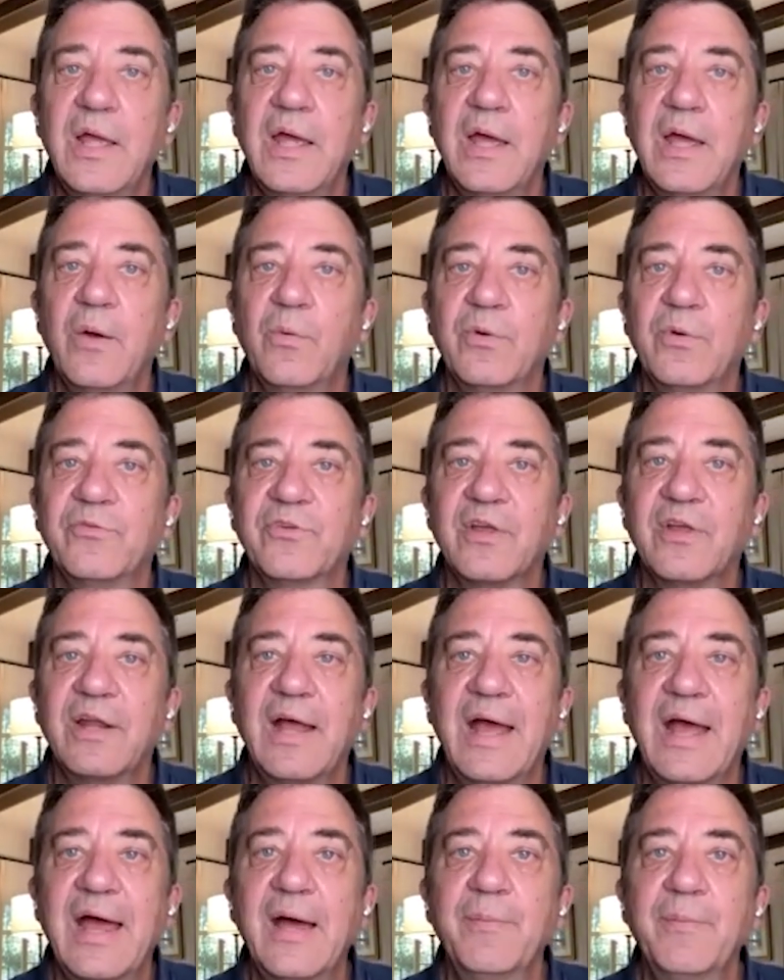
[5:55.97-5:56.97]
And what's going to
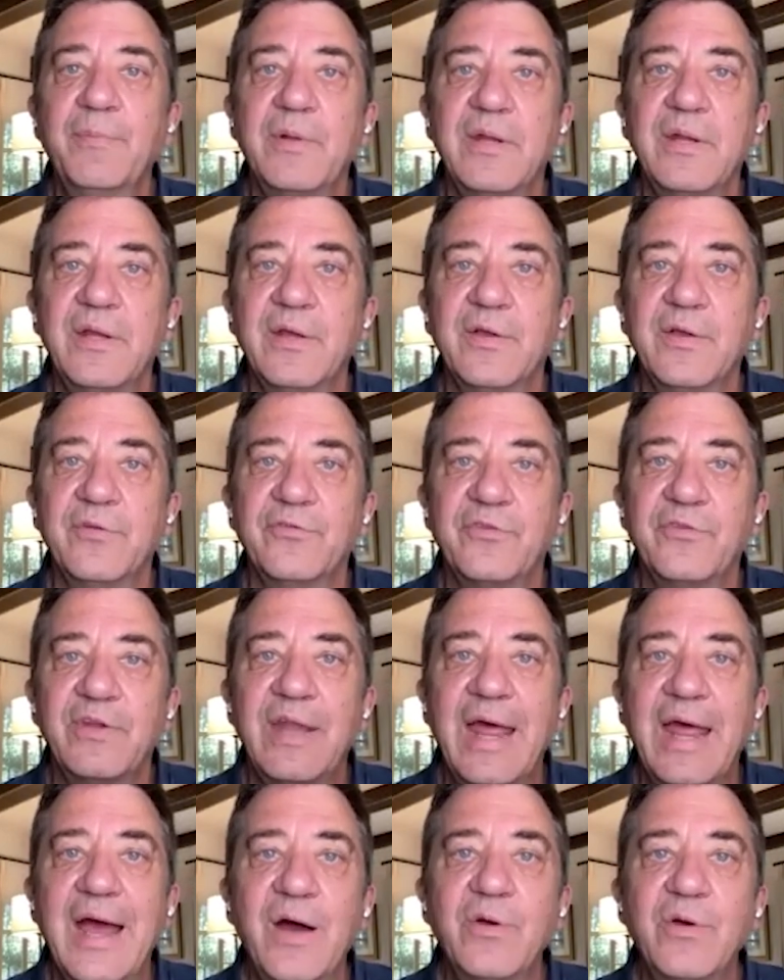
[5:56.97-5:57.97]
happen is
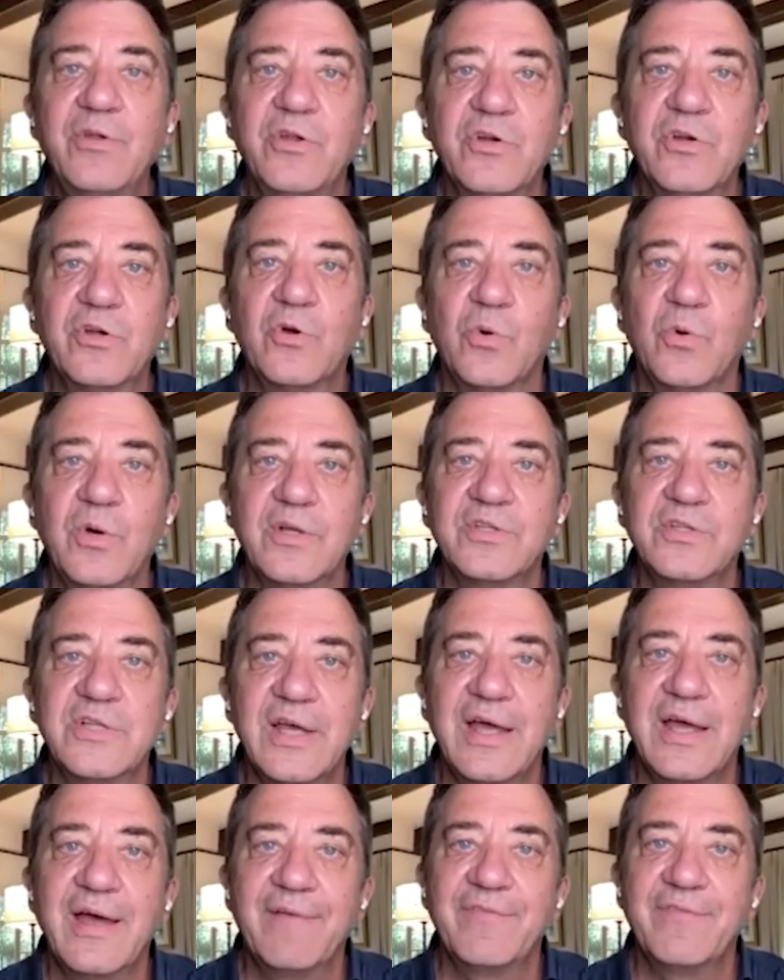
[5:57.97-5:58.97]
now you're going to
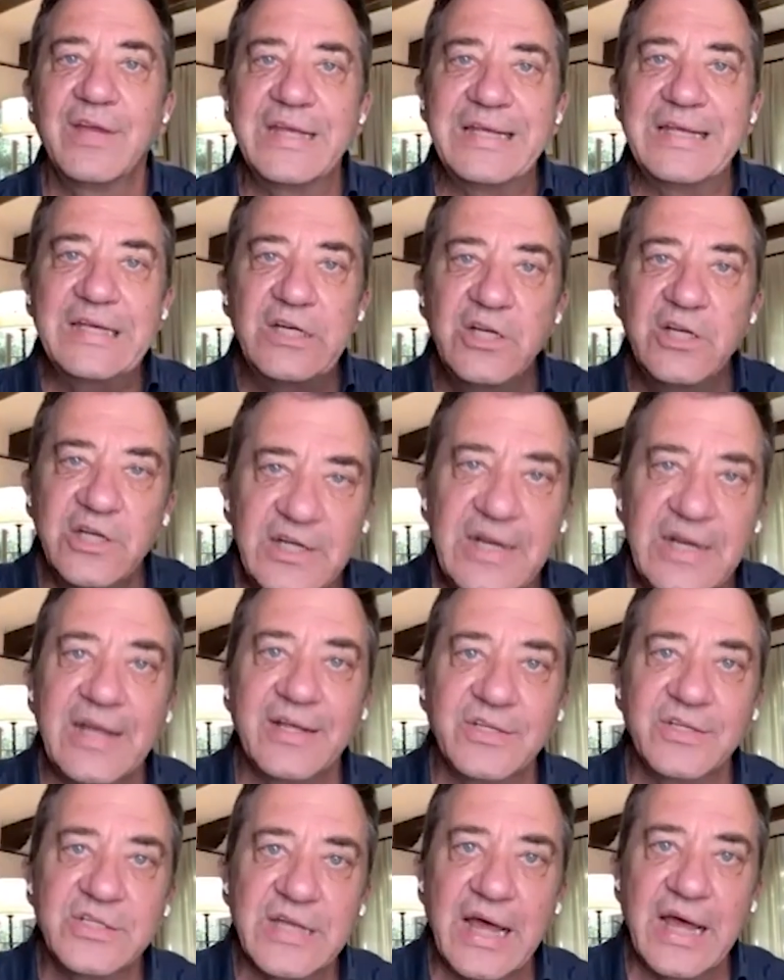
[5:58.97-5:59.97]
have a good
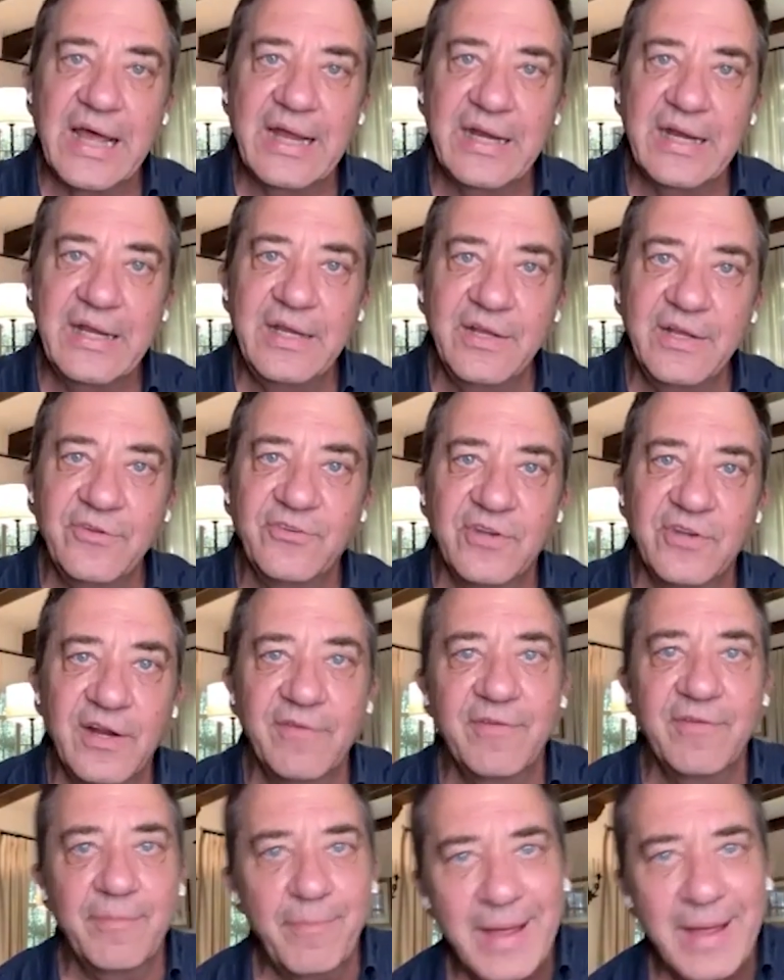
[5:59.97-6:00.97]
anxiety instead
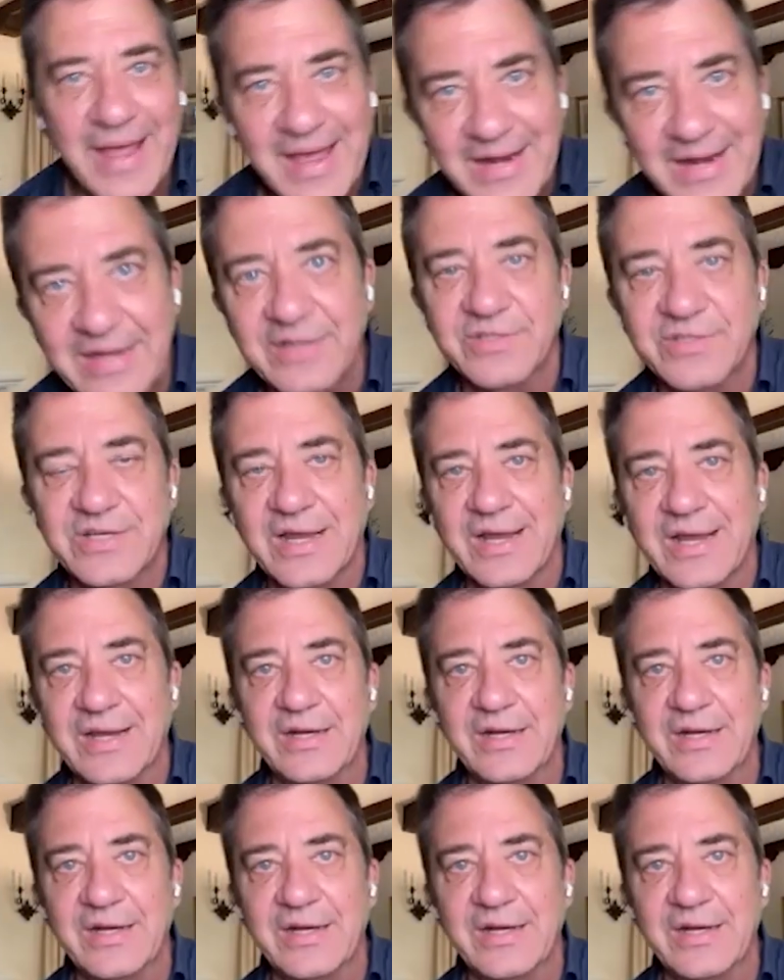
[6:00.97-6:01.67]
of a bad anxiety.